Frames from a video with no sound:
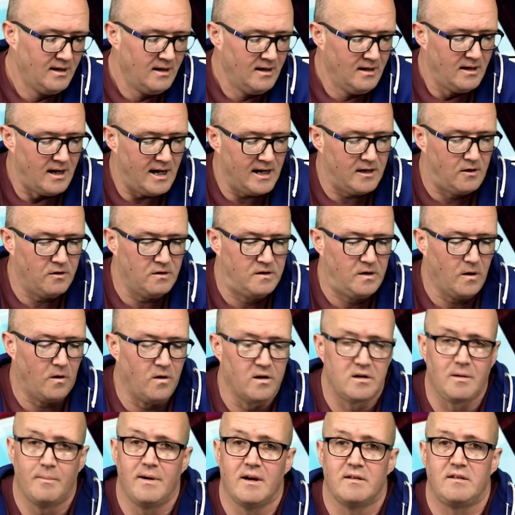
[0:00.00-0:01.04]
I could
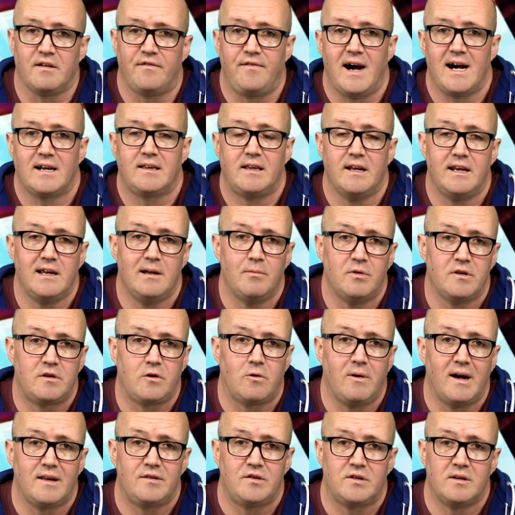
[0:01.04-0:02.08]
talk about the fact that he was
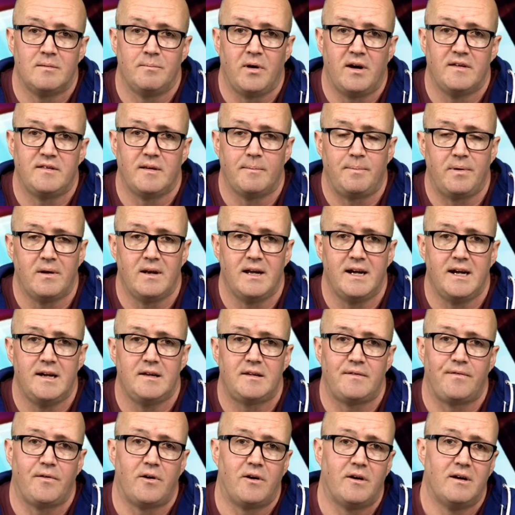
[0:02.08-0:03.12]
questioned by the police
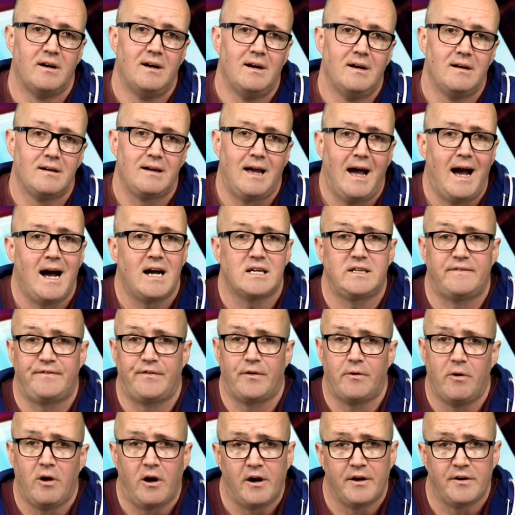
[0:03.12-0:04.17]
for cash
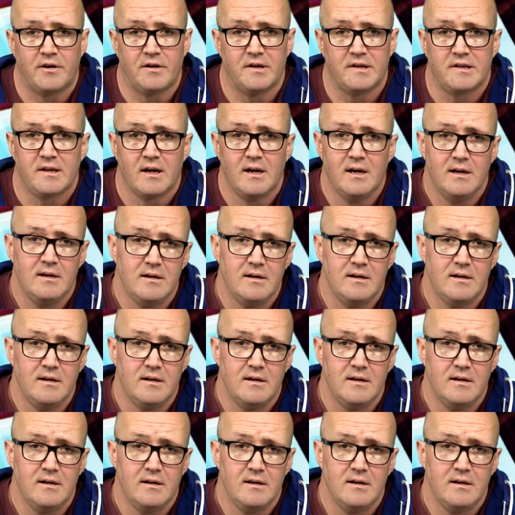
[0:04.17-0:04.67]
for honours.